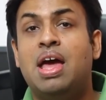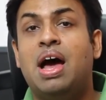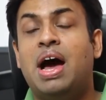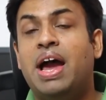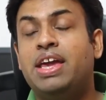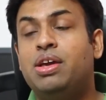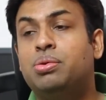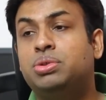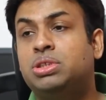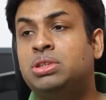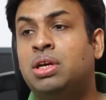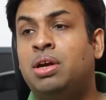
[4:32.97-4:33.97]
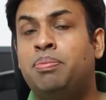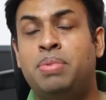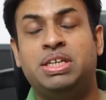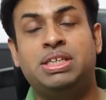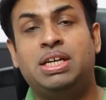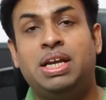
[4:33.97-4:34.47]
I use
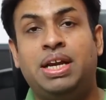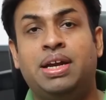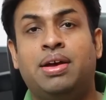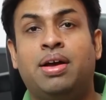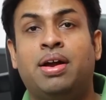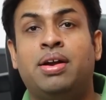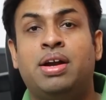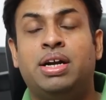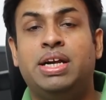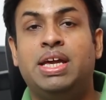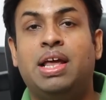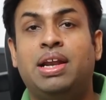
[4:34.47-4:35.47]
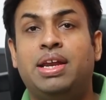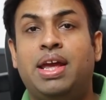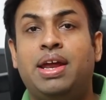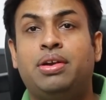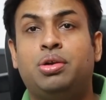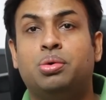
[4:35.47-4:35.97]
basically DLNA